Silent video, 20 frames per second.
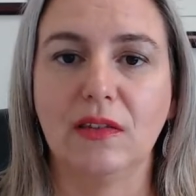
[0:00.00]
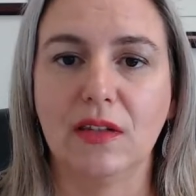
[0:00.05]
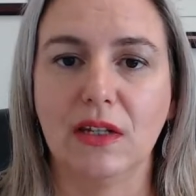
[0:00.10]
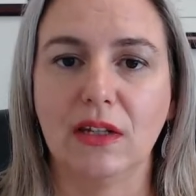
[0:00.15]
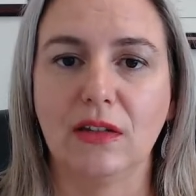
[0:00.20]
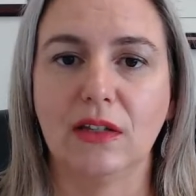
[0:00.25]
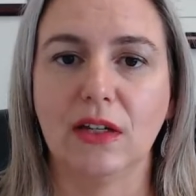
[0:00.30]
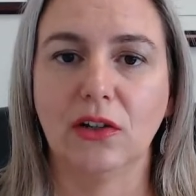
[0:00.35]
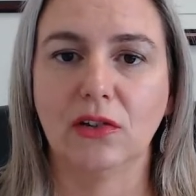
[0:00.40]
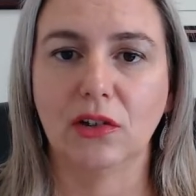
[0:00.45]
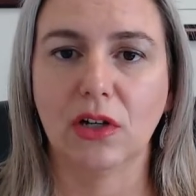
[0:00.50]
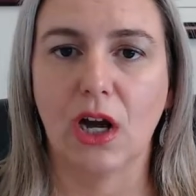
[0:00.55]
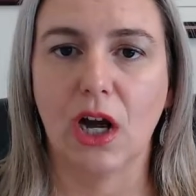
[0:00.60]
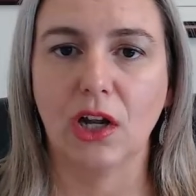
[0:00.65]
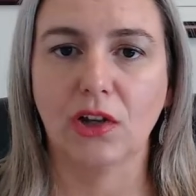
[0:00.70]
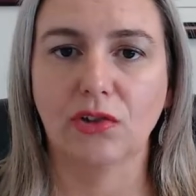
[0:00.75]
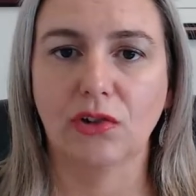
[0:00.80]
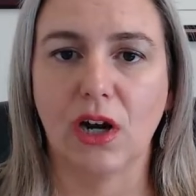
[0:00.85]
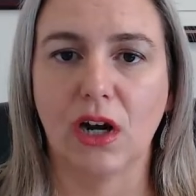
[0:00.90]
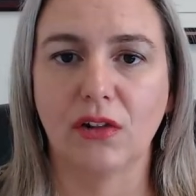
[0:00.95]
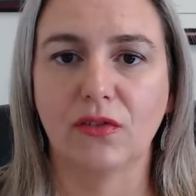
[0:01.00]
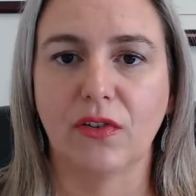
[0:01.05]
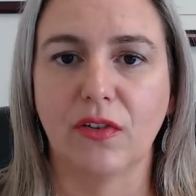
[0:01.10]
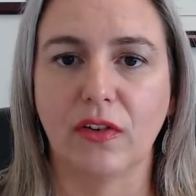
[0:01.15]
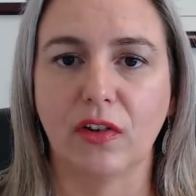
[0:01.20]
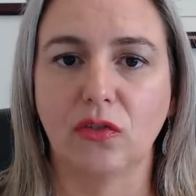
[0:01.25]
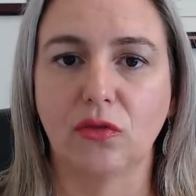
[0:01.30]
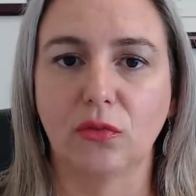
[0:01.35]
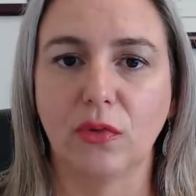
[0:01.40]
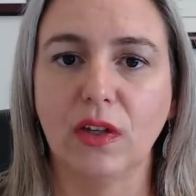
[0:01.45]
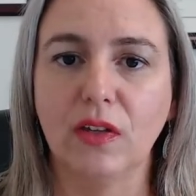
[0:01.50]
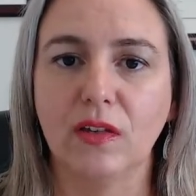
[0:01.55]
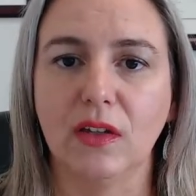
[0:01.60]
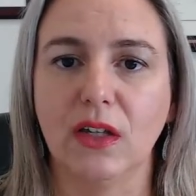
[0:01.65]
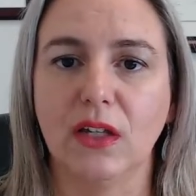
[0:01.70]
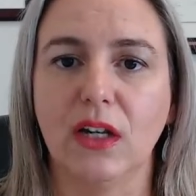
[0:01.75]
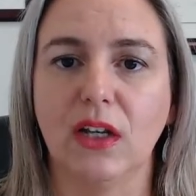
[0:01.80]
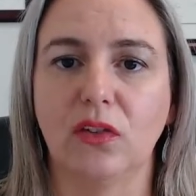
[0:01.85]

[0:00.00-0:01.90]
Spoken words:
detailed contract for this reason.